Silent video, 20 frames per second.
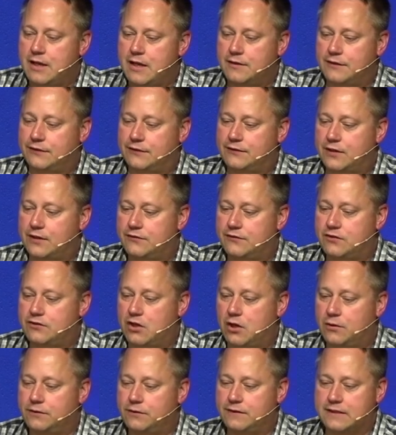the son of
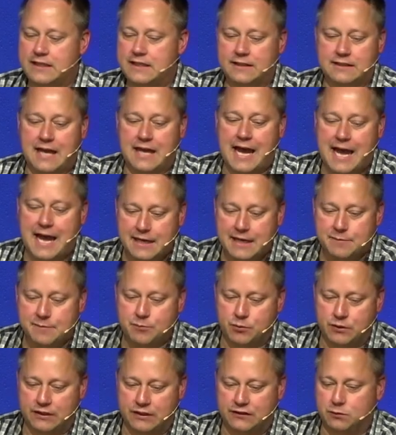Jehozadak, the high
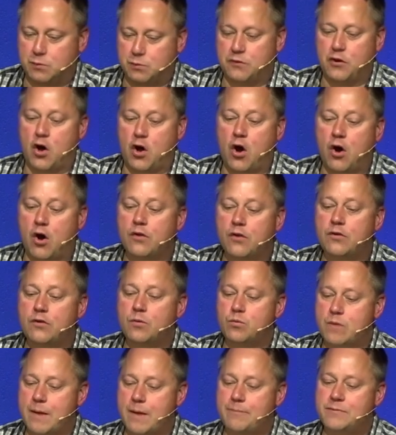priest, with all the
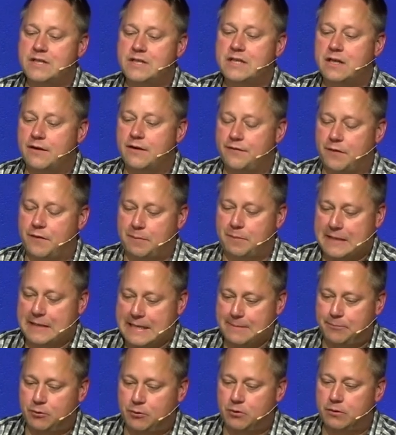remnant of the
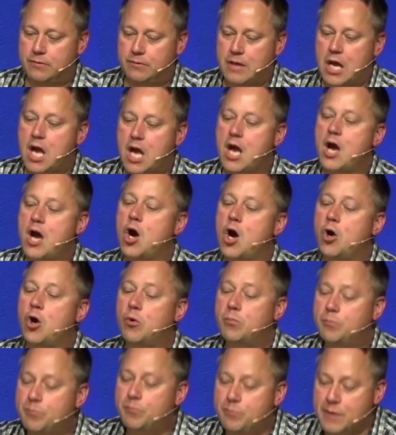people,
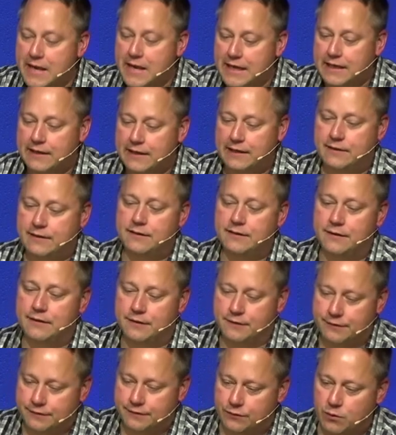obeyed
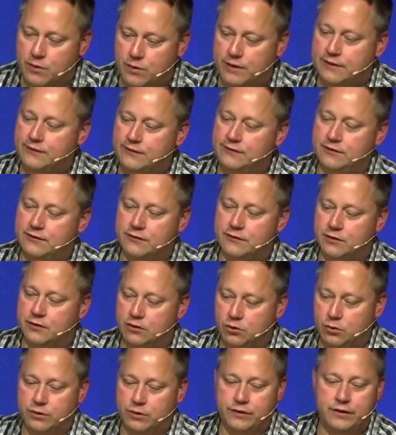the voice of the
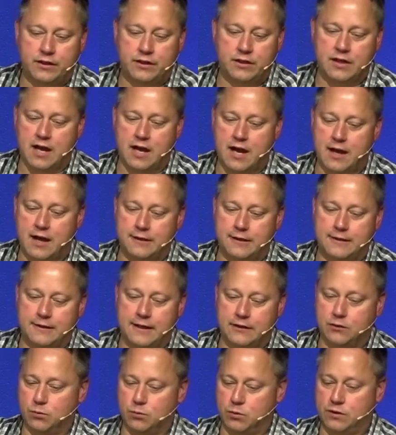Lord their God
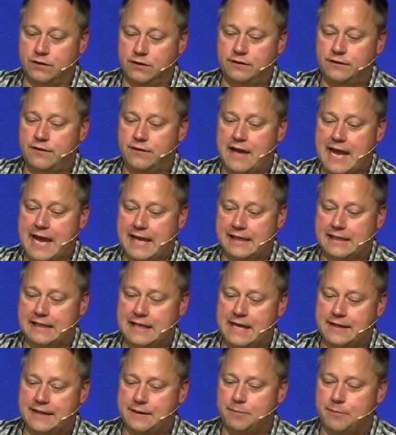and the words of
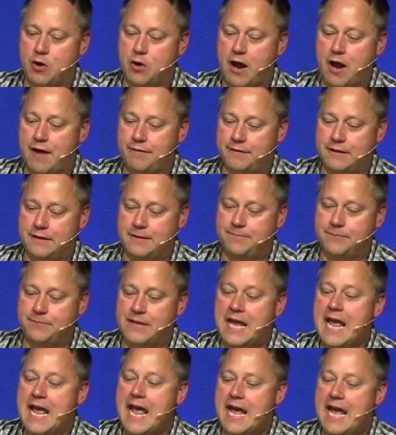Haggai the prophet,
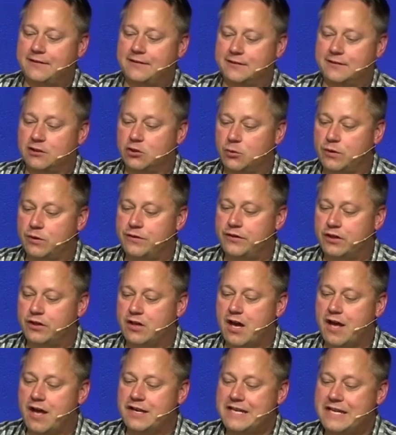as the Lord their
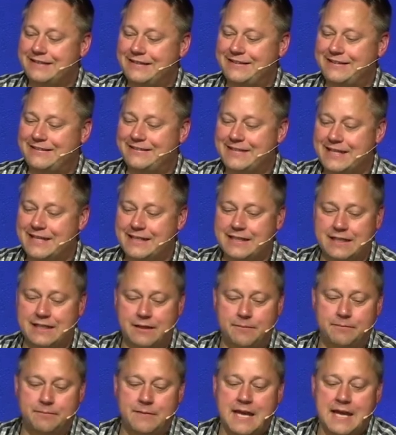God had sent
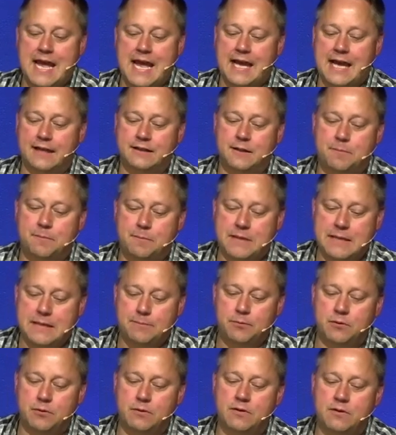him, and the
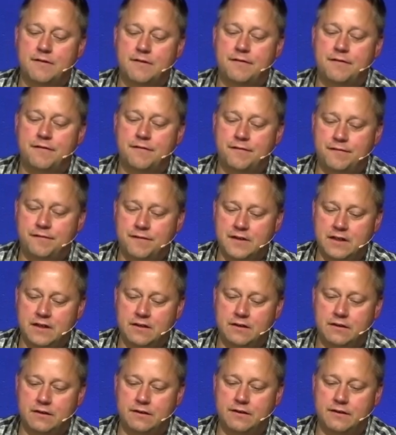people
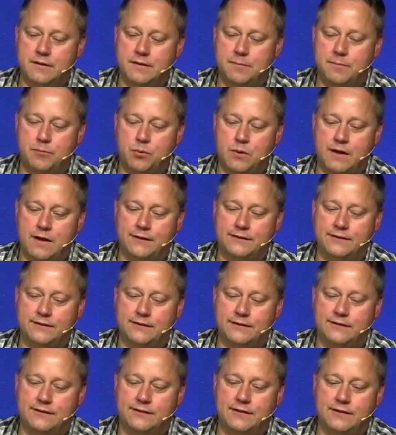feared the
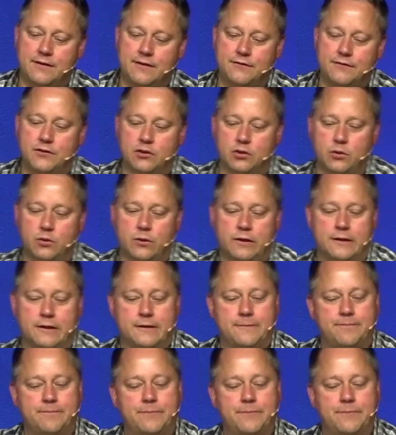presence of the Lord.